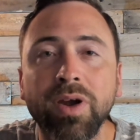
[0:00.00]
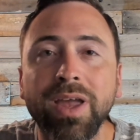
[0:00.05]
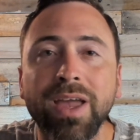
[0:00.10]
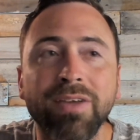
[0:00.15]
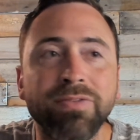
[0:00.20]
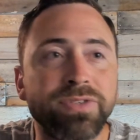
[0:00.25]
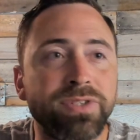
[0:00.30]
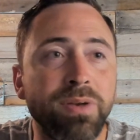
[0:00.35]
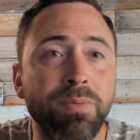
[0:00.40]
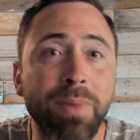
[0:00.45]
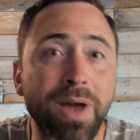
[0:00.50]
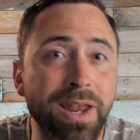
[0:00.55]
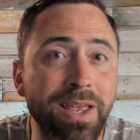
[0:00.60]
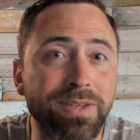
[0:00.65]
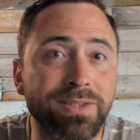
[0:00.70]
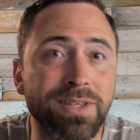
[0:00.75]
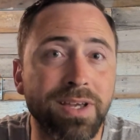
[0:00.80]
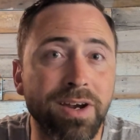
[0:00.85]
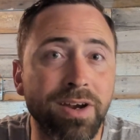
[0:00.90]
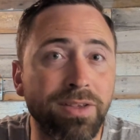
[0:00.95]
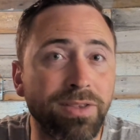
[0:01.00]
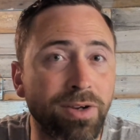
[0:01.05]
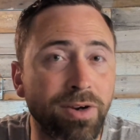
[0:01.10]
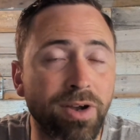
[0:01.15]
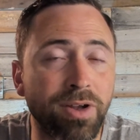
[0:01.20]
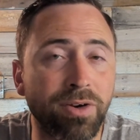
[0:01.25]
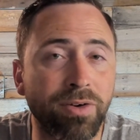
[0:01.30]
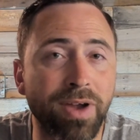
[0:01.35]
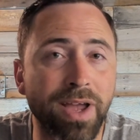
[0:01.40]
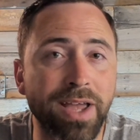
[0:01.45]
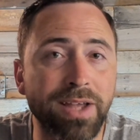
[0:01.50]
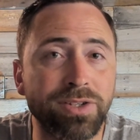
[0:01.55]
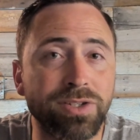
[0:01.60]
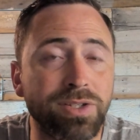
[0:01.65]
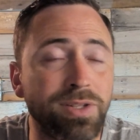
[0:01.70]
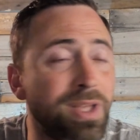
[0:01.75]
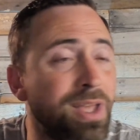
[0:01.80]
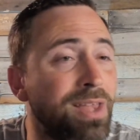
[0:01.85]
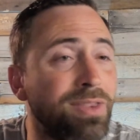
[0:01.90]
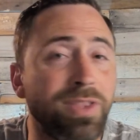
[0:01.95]
If somebody is there and they're underage,
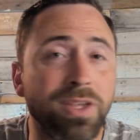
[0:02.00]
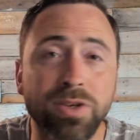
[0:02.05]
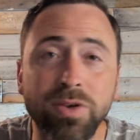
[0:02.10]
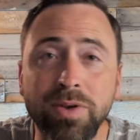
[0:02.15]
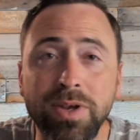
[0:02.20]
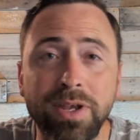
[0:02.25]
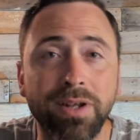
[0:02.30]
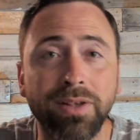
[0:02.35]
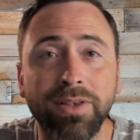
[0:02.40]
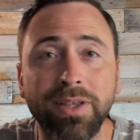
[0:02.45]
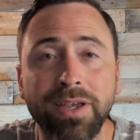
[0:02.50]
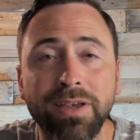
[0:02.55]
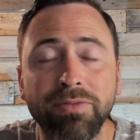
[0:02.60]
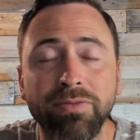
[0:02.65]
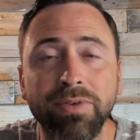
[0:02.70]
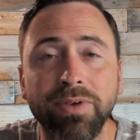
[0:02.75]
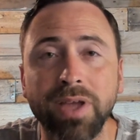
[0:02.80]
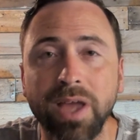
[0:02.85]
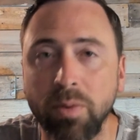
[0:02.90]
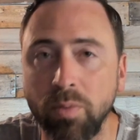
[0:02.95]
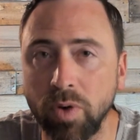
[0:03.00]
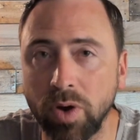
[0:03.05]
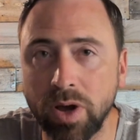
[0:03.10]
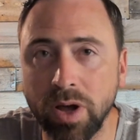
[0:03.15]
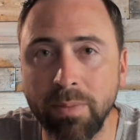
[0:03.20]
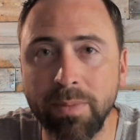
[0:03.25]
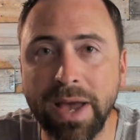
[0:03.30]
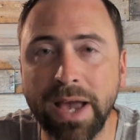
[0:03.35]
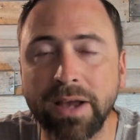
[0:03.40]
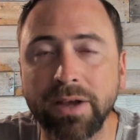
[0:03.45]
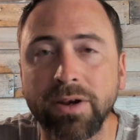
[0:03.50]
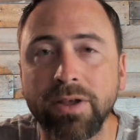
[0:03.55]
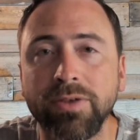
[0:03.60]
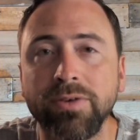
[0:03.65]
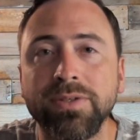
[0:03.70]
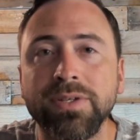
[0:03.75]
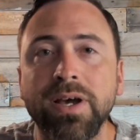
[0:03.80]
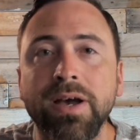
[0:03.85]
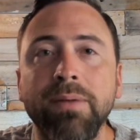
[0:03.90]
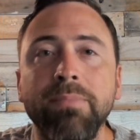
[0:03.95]
then you need to leave and we'll come back another
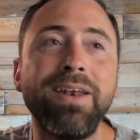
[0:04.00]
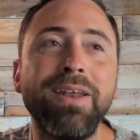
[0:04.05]
time.